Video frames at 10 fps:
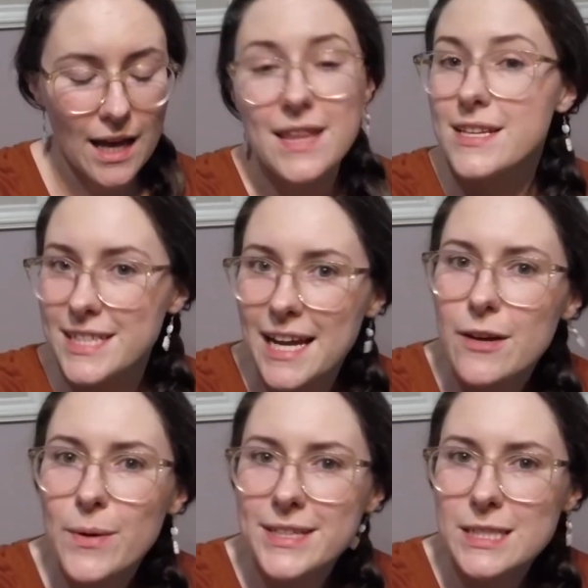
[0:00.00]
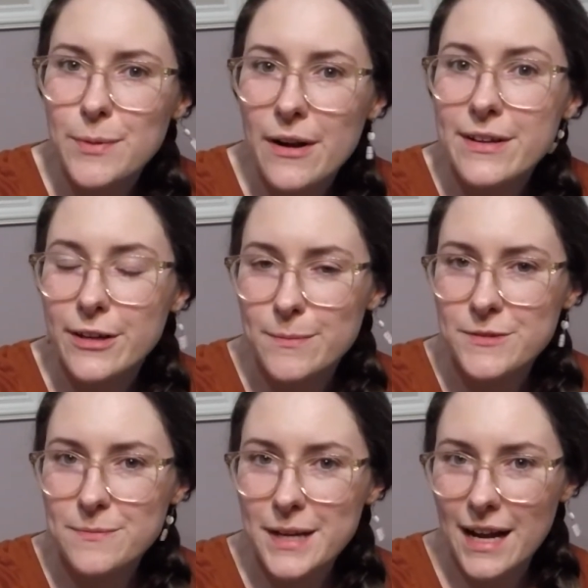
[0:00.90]
The second one is sprouting herbs
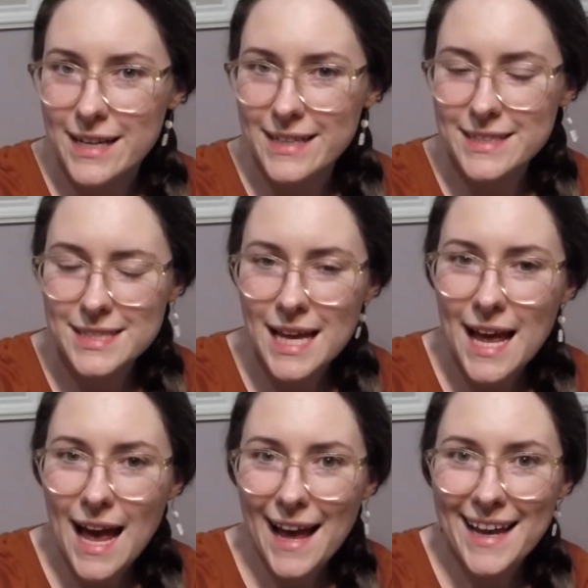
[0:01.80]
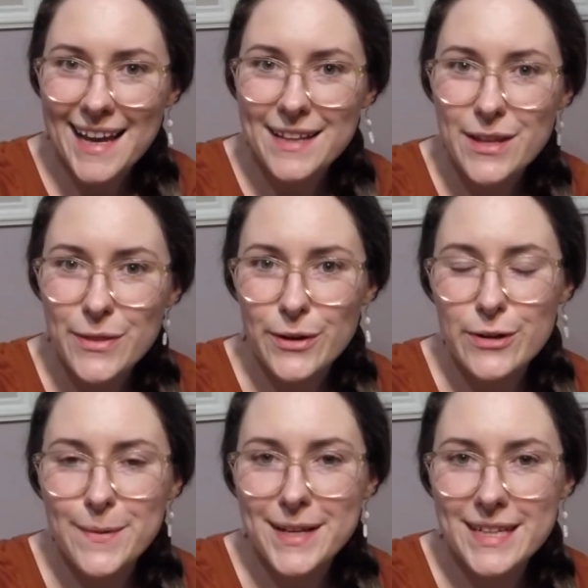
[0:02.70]
from cuttings. And the third
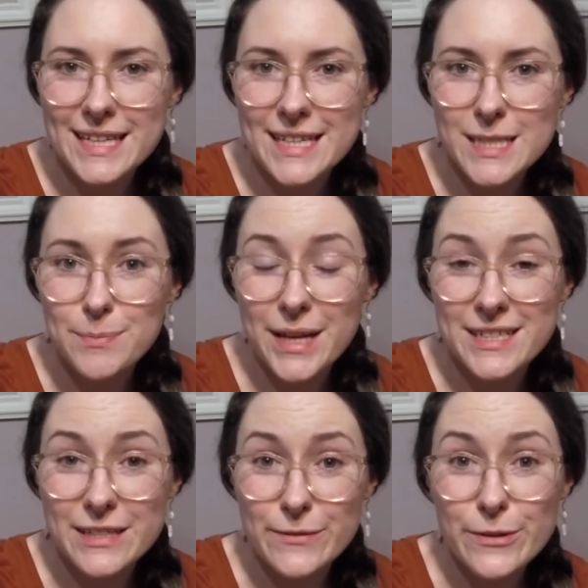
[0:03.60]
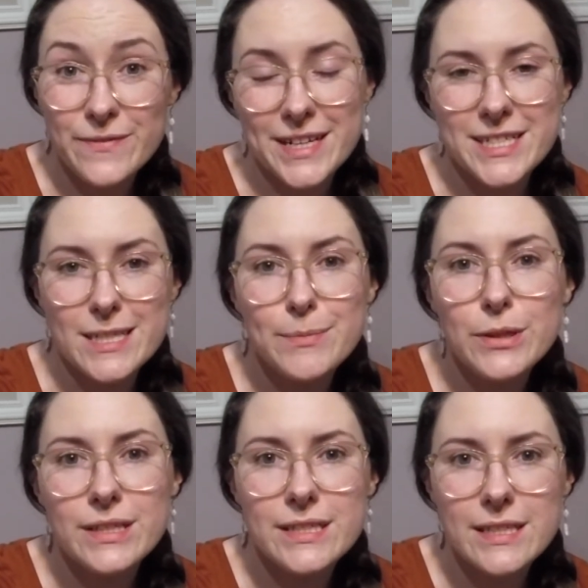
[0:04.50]
one is planting root
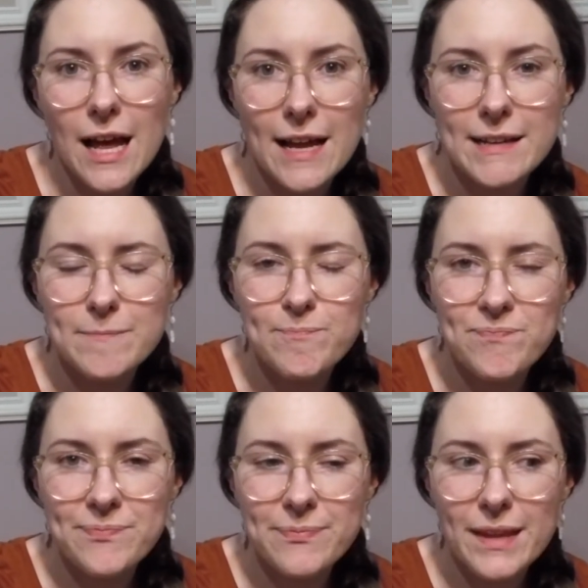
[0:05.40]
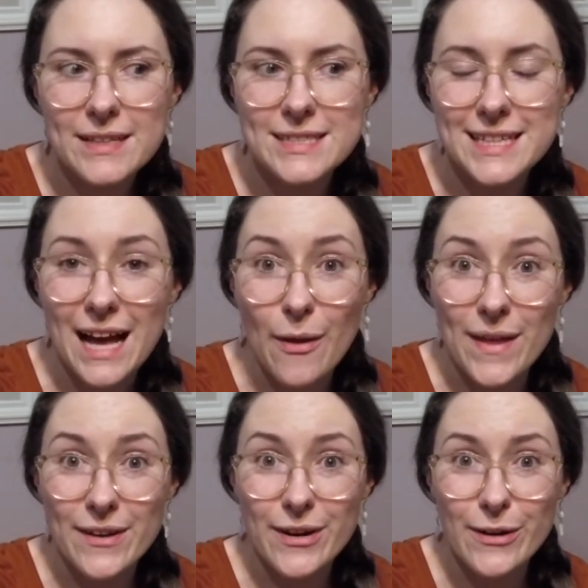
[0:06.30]
vegetables and seeing how
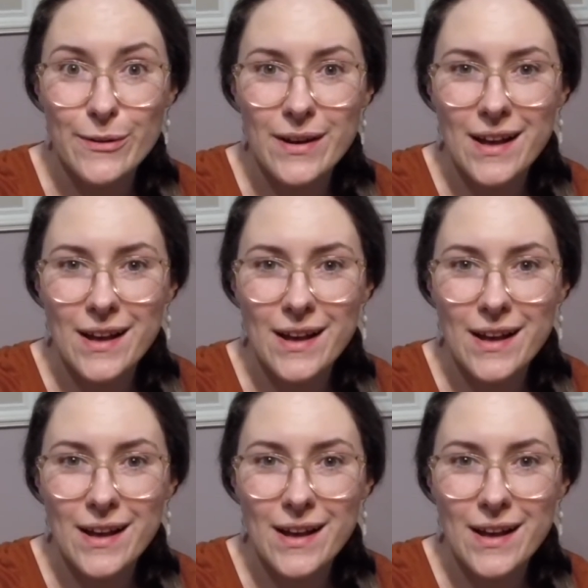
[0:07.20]
they grow.